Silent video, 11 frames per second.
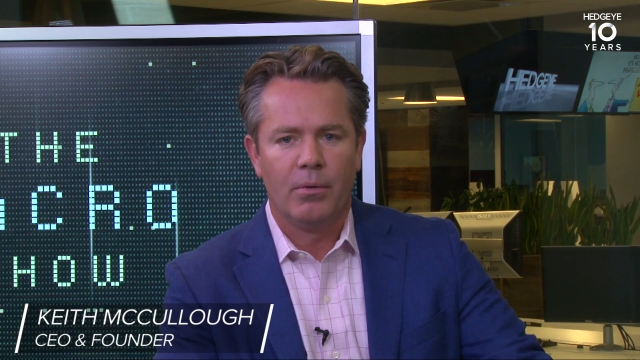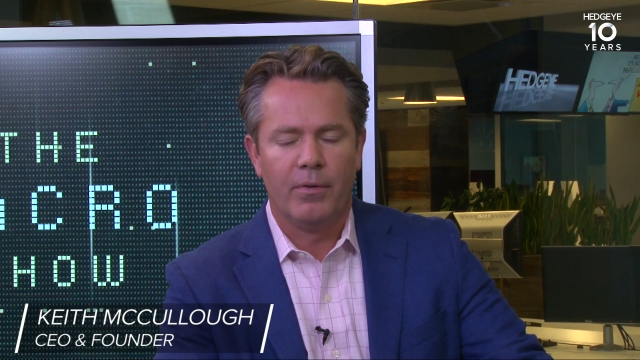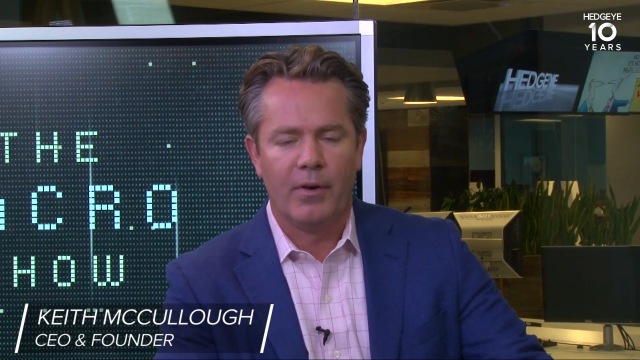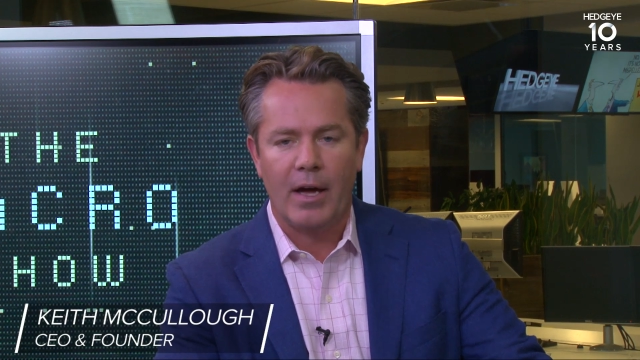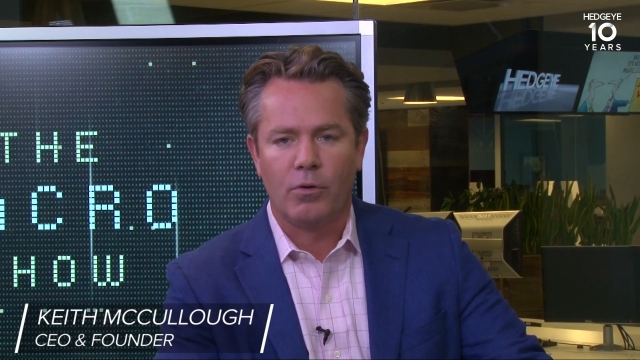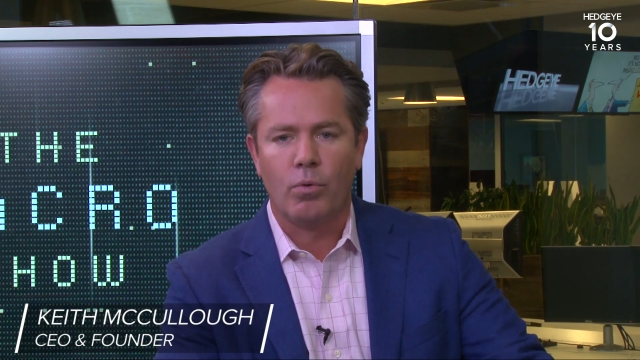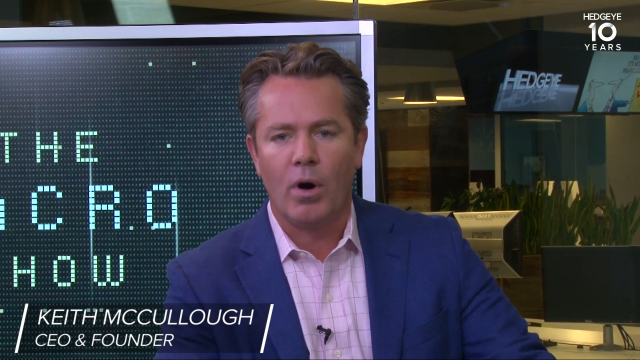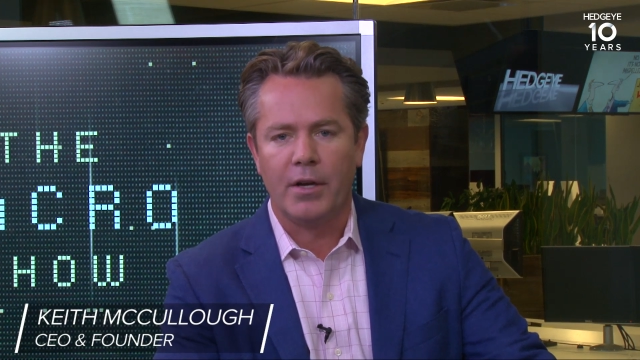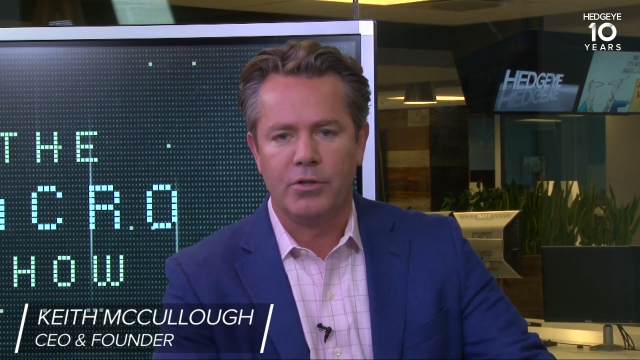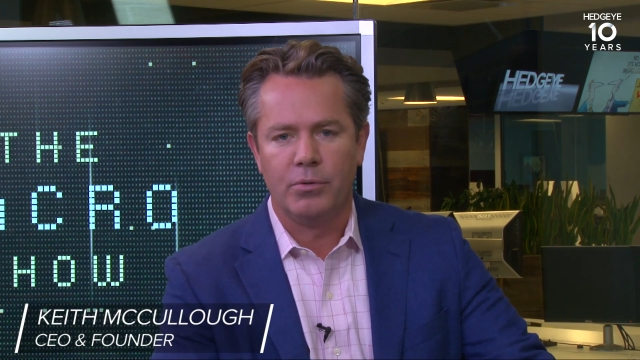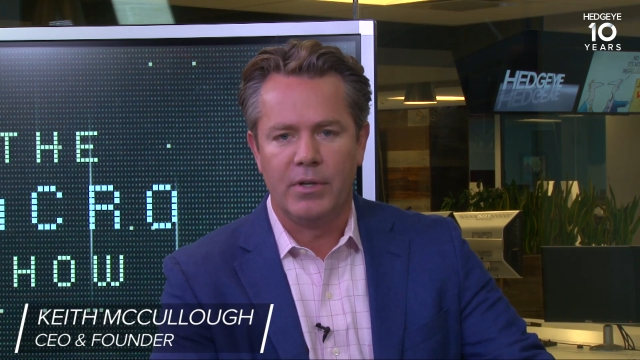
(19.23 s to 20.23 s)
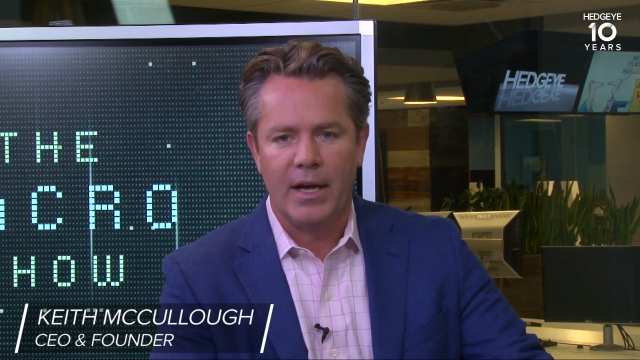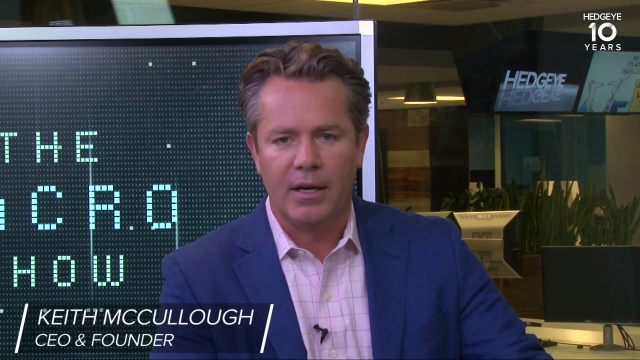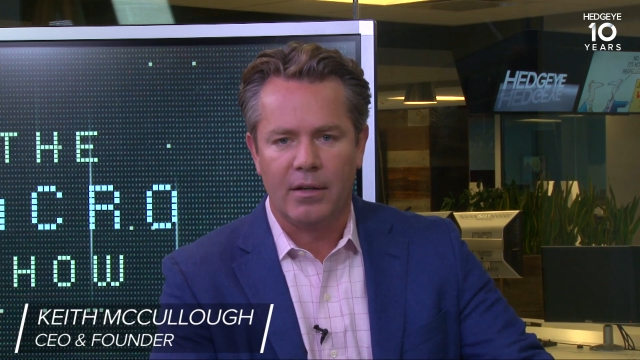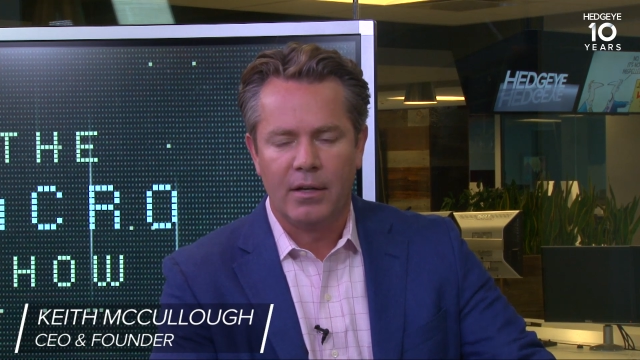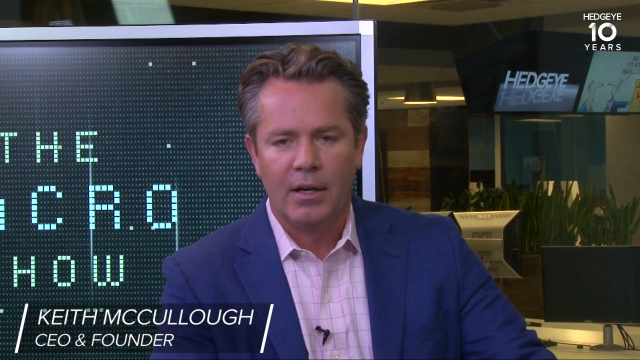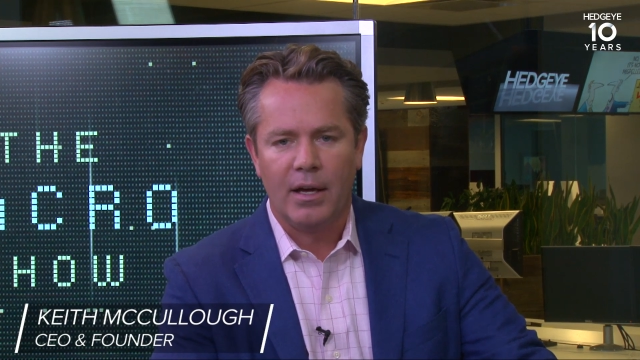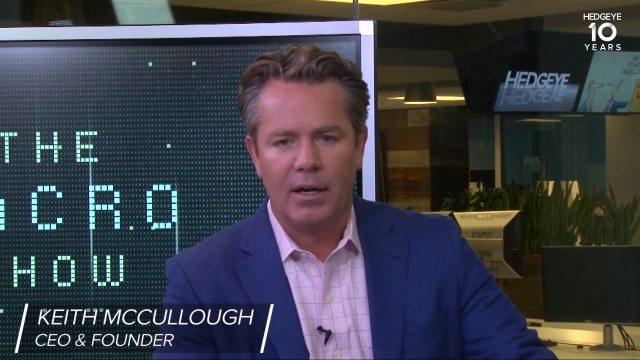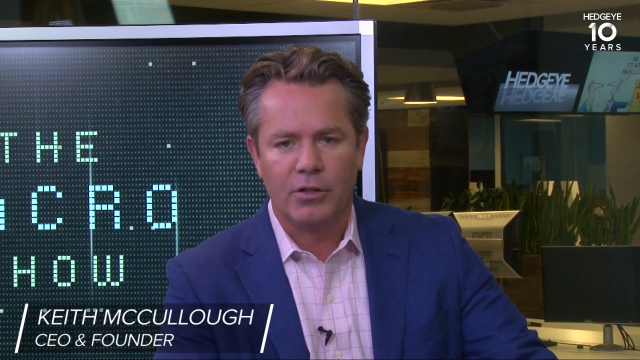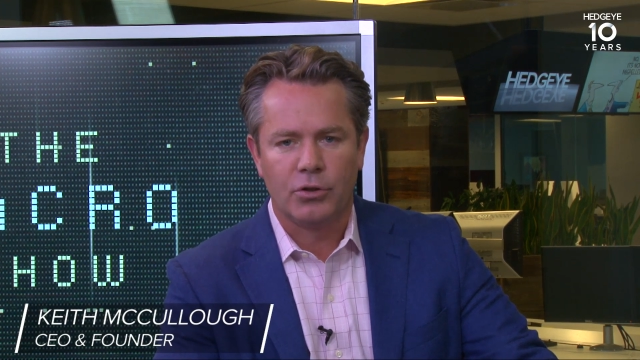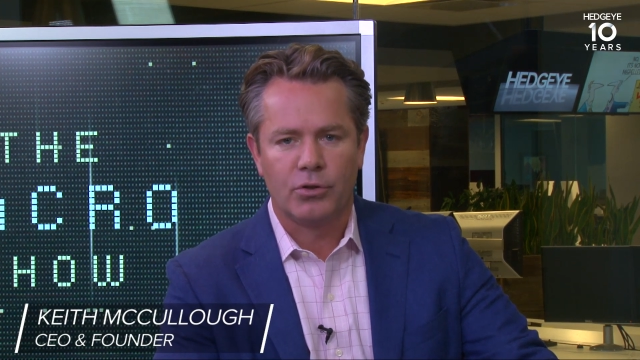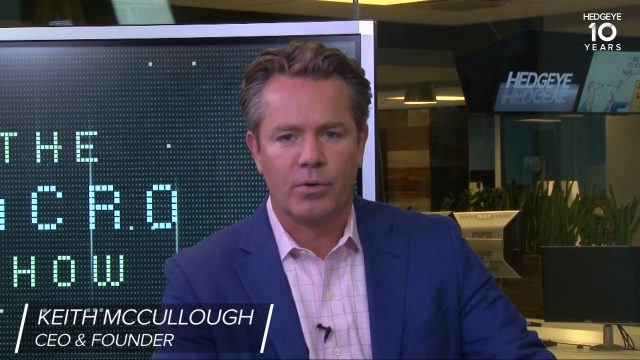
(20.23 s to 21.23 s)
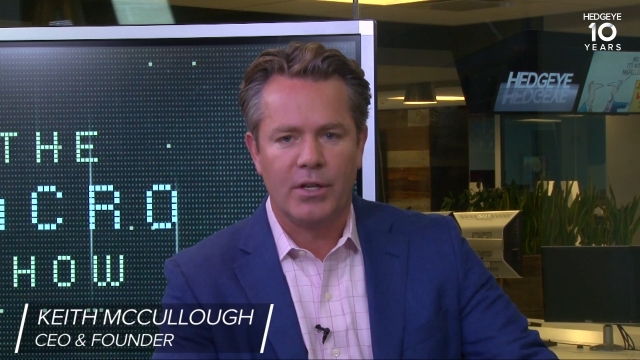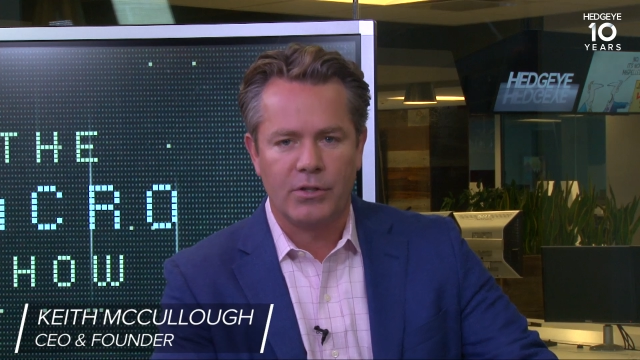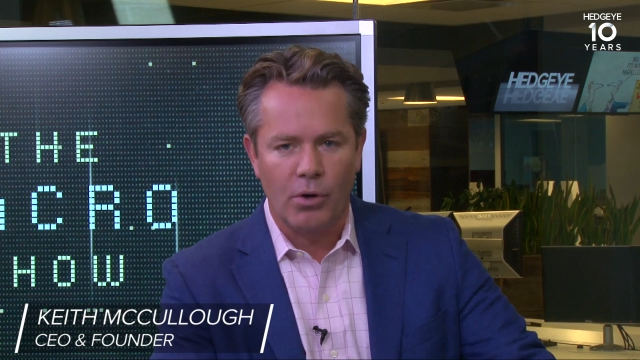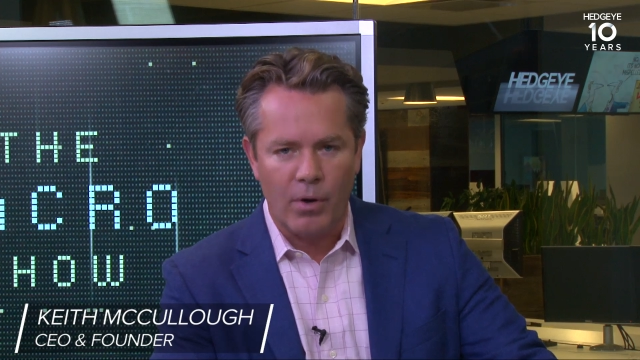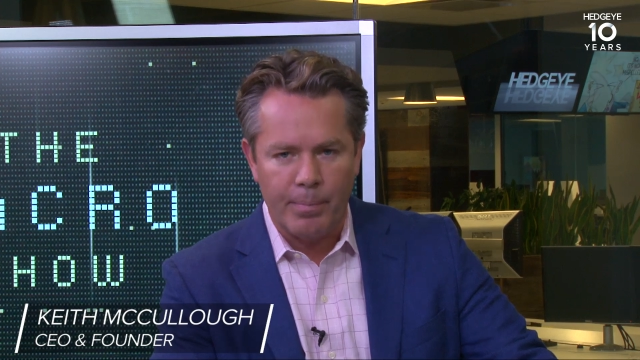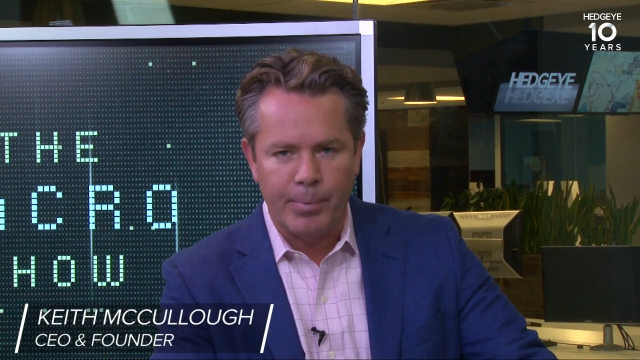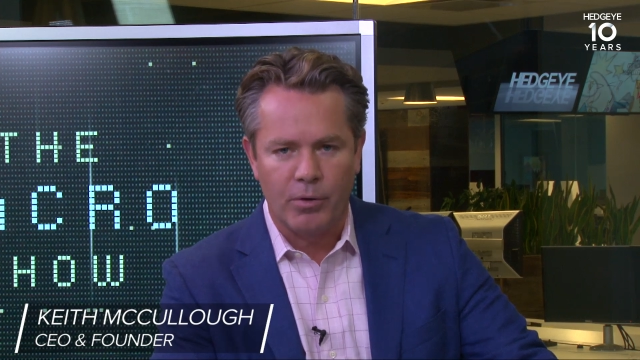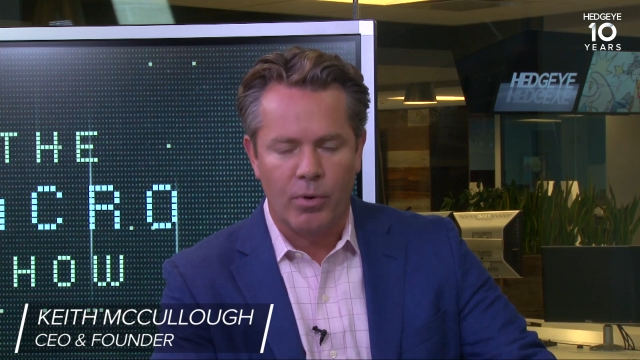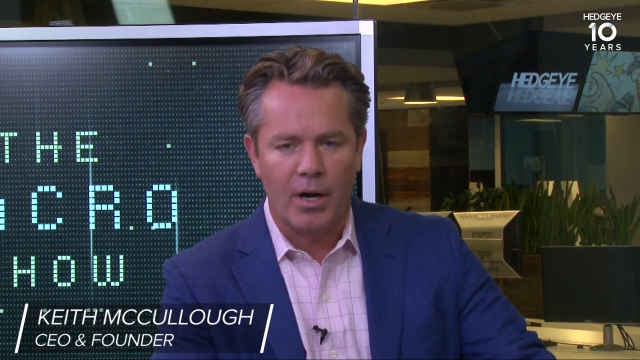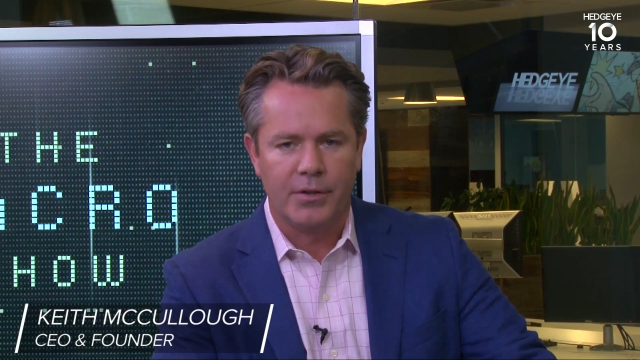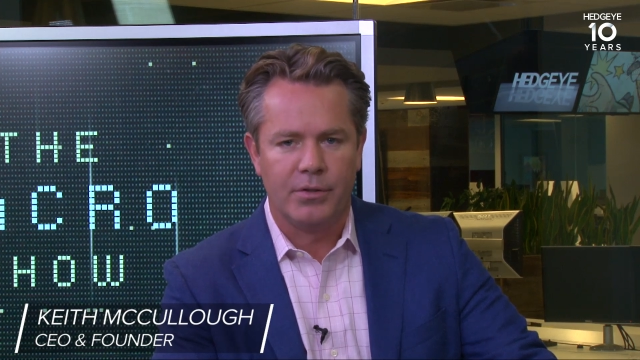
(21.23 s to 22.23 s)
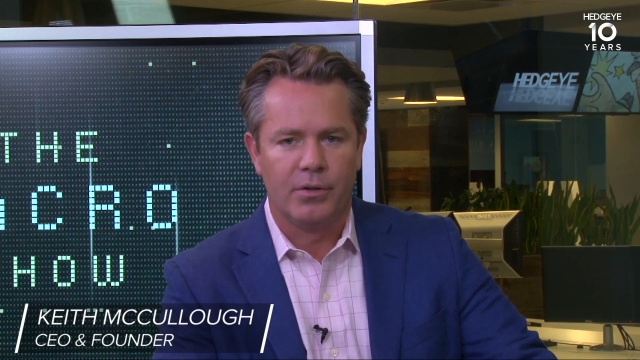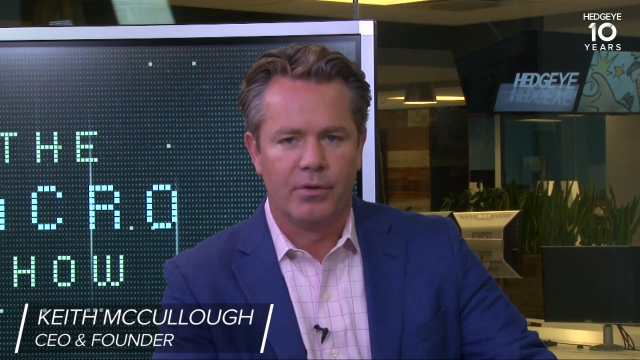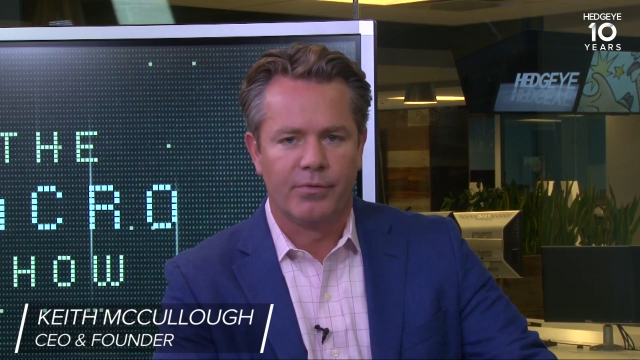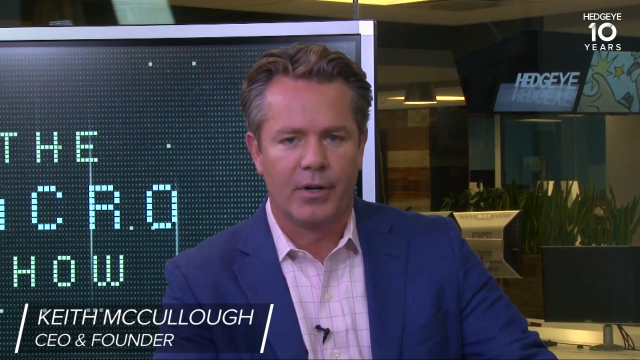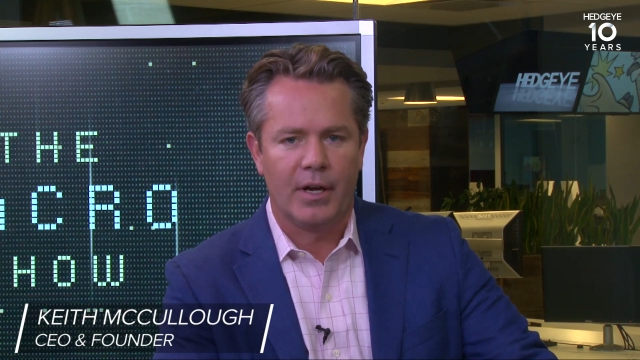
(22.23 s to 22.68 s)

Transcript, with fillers: we've had quad two data and interest rates go up in quad two, don't